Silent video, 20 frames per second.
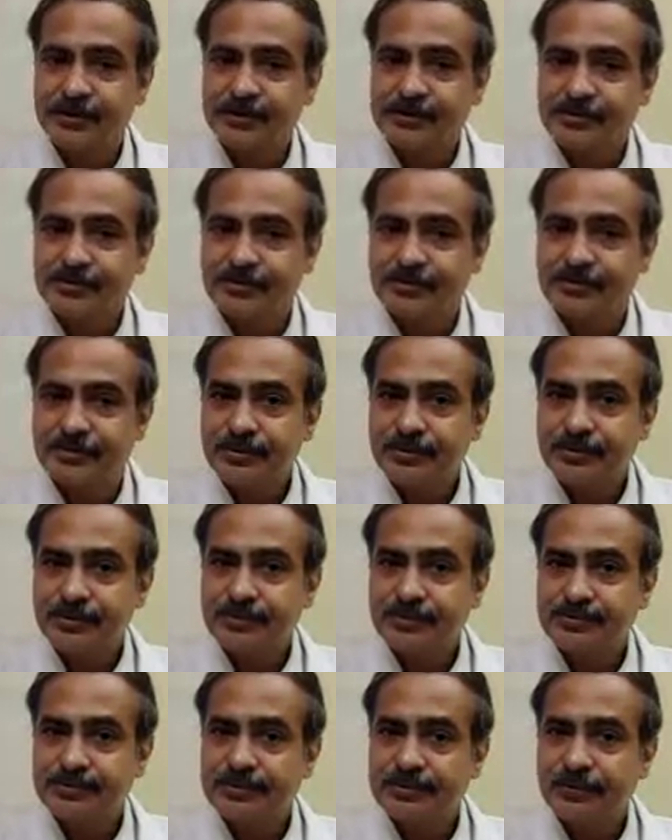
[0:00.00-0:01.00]
So it
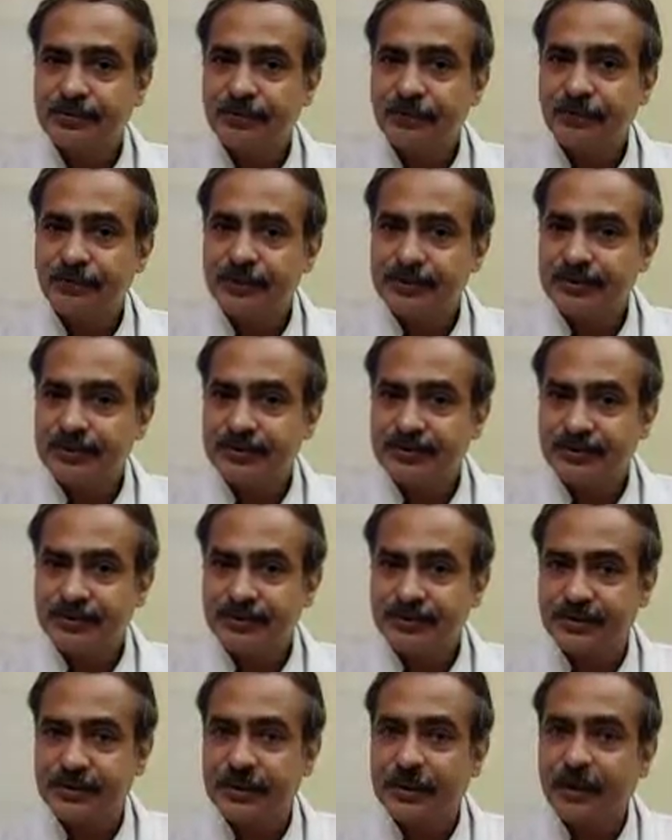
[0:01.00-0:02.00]
is a
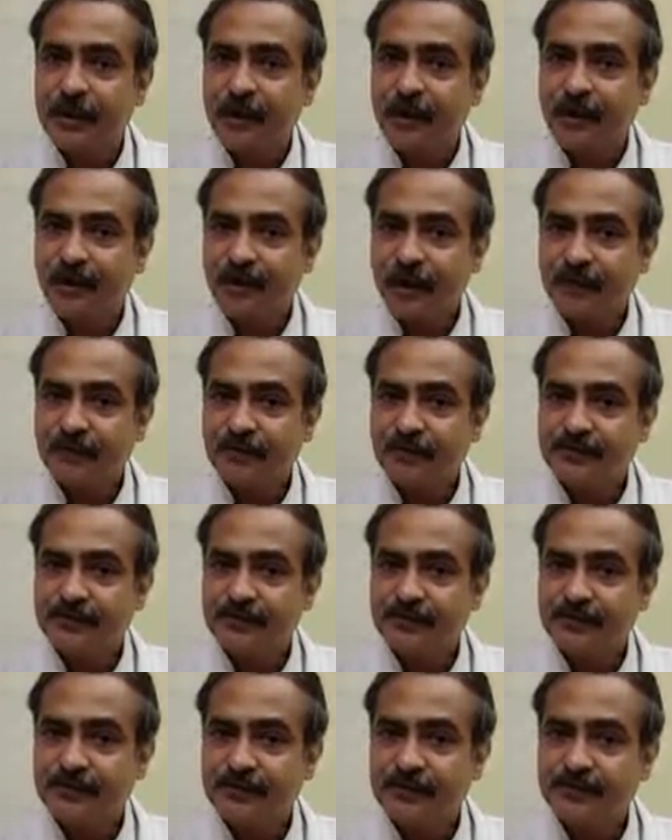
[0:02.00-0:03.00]
forerunner of the
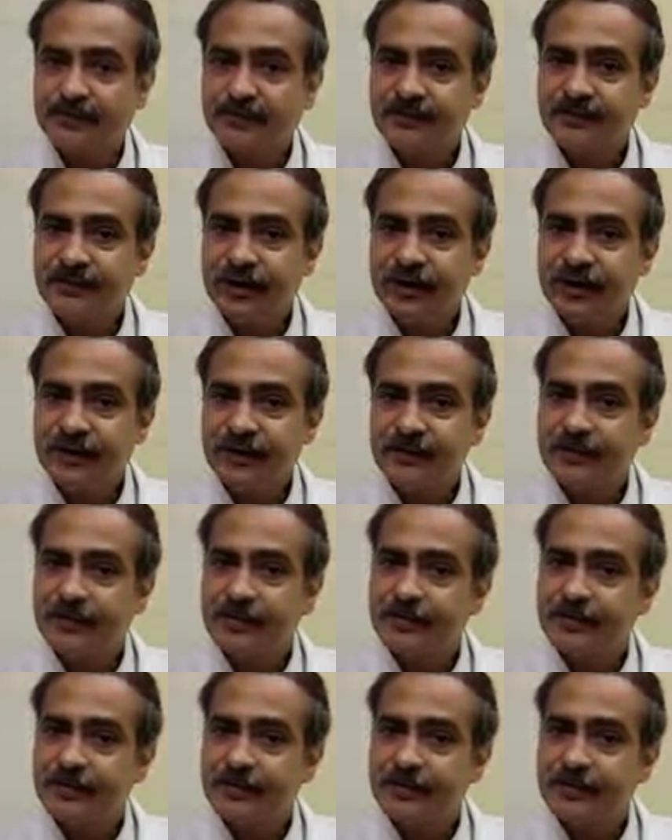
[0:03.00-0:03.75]
free frank